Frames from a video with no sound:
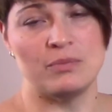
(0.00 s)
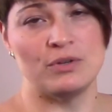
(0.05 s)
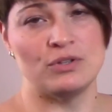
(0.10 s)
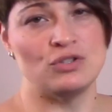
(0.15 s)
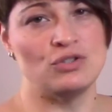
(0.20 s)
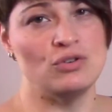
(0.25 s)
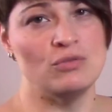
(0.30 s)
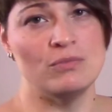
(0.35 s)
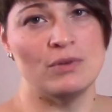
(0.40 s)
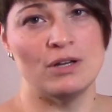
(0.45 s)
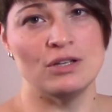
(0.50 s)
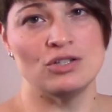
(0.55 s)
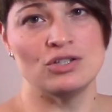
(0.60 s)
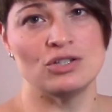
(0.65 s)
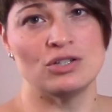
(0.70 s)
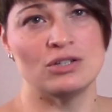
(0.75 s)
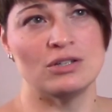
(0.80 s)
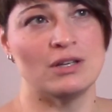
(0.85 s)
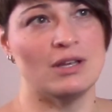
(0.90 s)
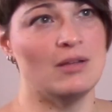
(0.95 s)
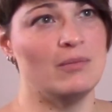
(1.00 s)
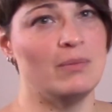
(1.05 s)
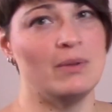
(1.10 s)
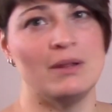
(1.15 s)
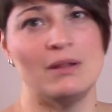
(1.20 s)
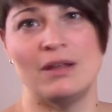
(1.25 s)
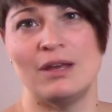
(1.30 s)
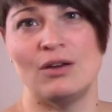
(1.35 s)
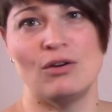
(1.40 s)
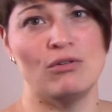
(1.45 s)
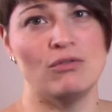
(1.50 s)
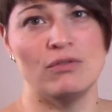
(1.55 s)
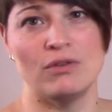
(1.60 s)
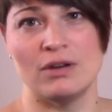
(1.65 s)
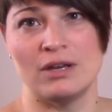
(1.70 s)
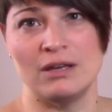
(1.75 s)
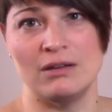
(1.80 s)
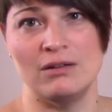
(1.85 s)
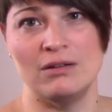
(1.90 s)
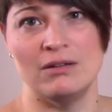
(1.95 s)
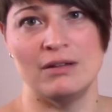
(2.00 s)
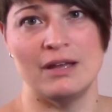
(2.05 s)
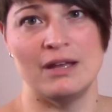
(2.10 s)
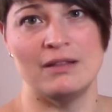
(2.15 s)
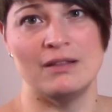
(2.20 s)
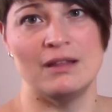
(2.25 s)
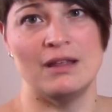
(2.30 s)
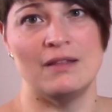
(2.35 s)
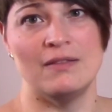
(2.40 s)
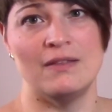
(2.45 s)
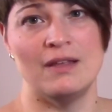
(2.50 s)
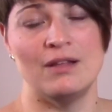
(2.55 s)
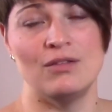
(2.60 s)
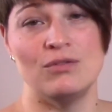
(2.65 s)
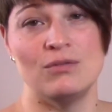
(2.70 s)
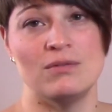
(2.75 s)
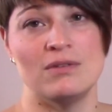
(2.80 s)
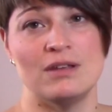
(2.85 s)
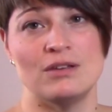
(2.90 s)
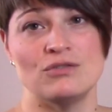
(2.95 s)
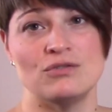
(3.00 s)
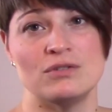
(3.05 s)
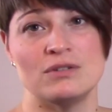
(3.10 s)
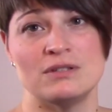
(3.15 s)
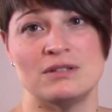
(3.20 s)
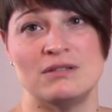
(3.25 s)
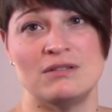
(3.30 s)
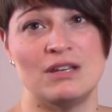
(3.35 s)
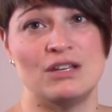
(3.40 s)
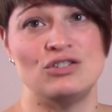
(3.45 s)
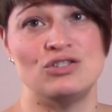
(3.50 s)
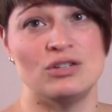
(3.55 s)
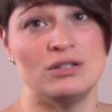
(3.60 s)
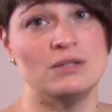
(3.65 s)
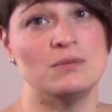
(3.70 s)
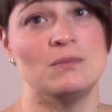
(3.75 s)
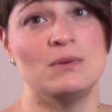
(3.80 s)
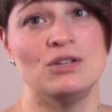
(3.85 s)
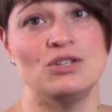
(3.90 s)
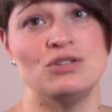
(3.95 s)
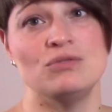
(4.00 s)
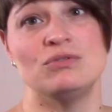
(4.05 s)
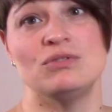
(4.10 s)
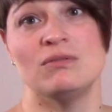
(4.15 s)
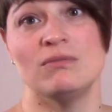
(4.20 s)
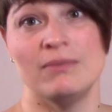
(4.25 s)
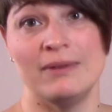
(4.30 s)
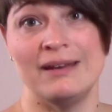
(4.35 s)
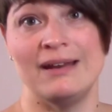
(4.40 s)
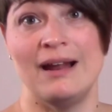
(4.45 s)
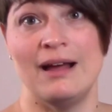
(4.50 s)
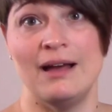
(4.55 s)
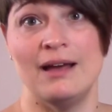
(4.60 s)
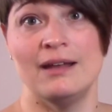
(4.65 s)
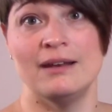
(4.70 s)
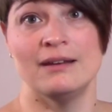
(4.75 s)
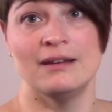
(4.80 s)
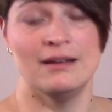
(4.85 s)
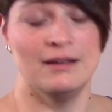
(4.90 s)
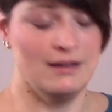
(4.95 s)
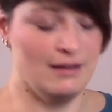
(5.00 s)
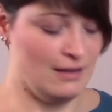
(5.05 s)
But too much can be like overkill, and then they lose interest and they just want you to read on.